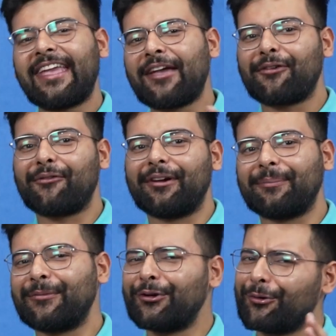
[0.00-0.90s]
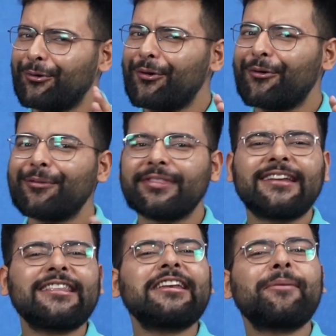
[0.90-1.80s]
Hey everyone, do you know
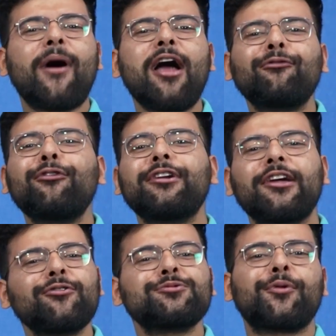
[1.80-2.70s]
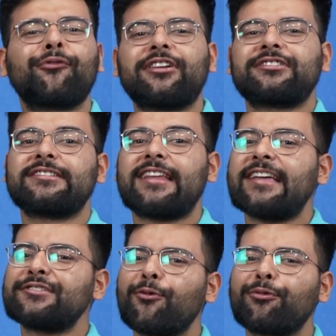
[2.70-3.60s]
that the demand for DevOps professionals
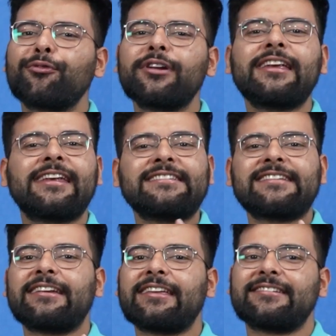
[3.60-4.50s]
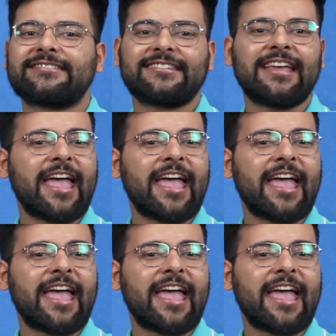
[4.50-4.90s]
has grown in recent years